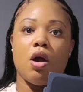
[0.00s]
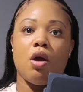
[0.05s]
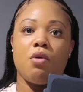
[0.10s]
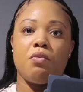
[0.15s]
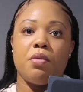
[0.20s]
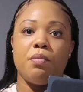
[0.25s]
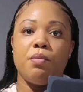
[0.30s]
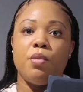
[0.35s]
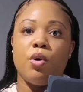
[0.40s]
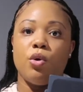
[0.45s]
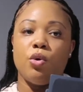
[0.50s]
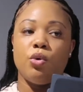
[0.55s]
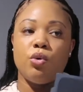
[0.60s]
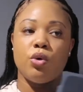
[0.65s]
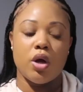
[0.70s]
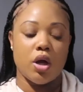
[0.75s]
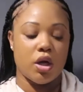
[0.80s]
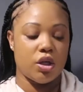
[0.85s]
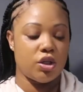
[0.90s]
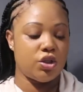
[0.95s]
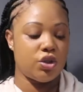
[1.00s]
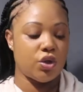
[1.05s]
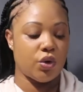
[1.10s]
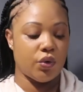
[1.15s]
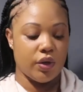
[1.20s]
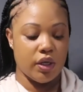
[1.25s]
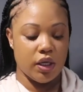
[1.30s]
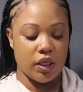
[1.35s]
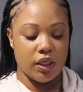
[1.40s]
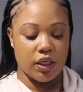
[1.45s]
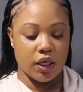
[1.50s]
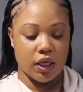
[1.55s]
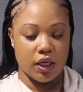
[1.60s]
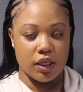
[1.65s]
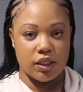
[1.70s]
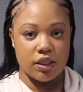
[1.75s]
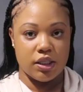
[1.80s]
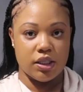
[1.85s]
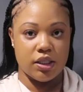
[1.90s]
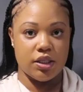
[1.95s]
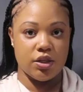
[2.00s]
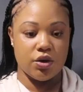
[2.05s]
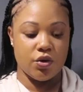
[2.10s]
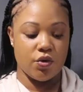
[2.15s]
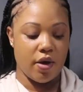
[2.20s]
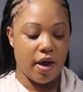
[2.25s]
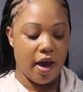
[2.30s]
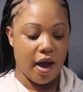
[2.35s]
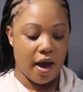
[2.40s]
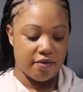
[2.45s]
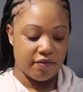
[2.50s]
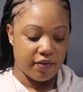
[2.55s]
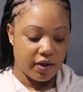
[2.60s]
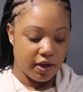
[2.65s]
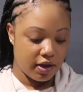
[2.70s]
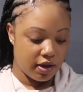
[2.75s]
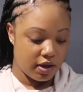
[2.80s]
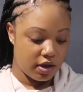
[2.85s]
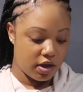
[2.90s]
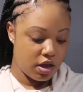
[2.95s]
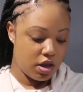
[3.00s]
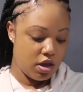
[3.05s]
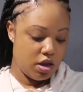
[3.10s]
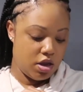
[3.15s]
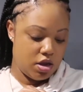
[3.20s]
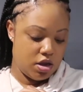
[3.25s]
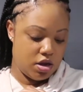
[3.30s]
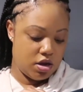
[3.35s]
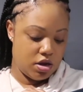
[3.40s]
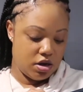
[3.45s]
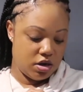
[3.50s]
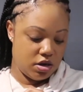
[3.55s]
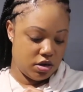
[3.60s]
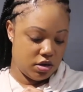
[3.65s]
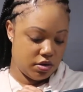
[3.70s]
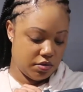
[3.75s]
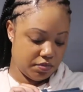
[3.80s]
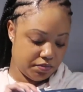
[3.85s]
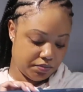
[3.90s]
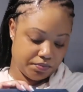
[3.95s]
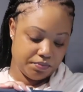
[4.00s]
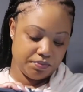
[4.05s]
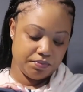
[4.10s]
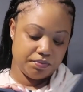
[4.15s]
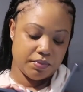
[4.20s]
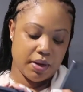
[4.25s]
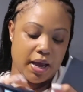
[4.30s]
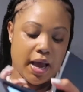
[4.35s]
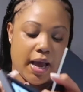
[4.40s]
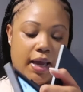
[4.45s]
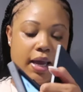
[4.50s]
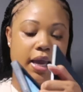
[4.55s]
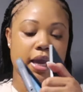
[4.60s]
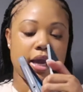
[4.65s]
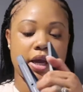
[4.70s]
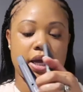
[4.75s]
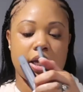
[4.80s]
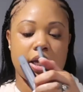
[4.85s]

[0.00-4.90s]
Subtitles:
remote, so he does still have it. I can't